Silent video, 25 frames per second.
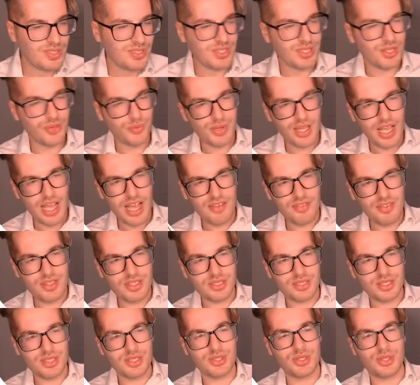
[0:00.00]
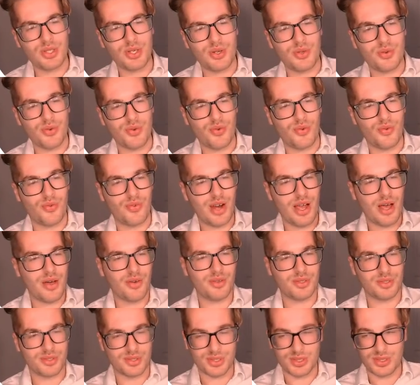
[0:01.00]
we have these things called
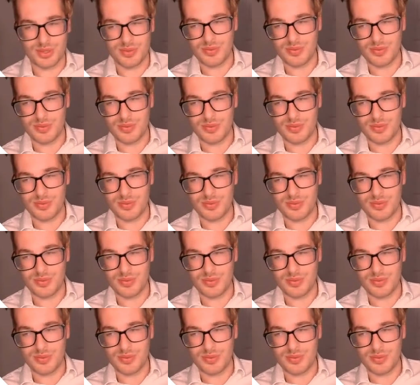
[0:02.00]
routers.